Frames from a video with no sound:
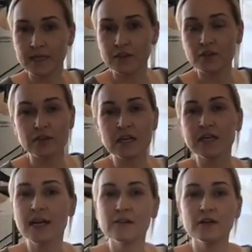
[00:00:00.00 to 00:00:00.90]
you're not
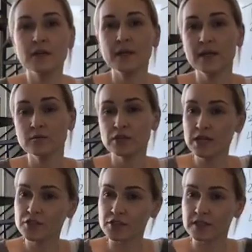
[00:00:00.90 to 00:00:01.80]
going to have very many
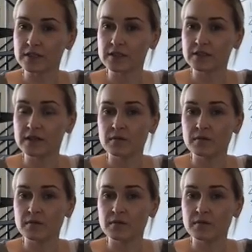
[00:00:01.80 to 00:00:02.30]
objections,